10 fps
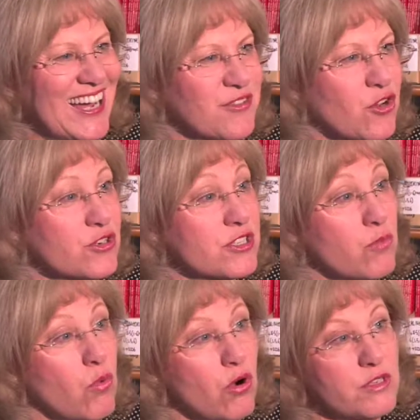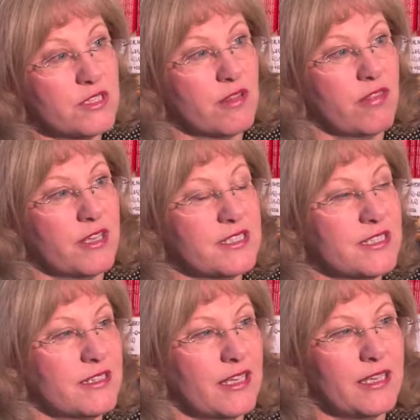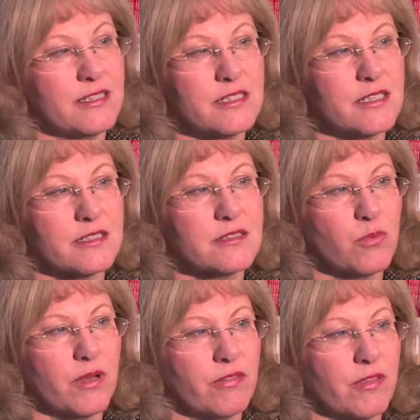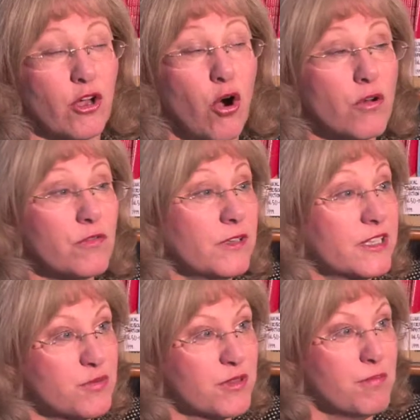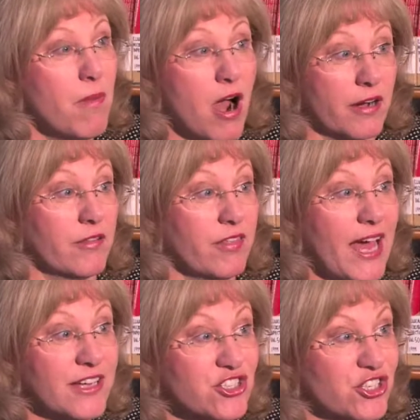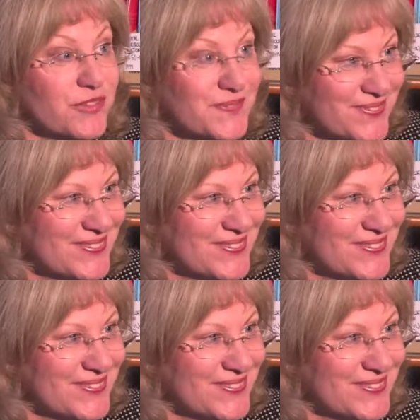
And of course there was this incident with the conflict with Margaret Thatcher.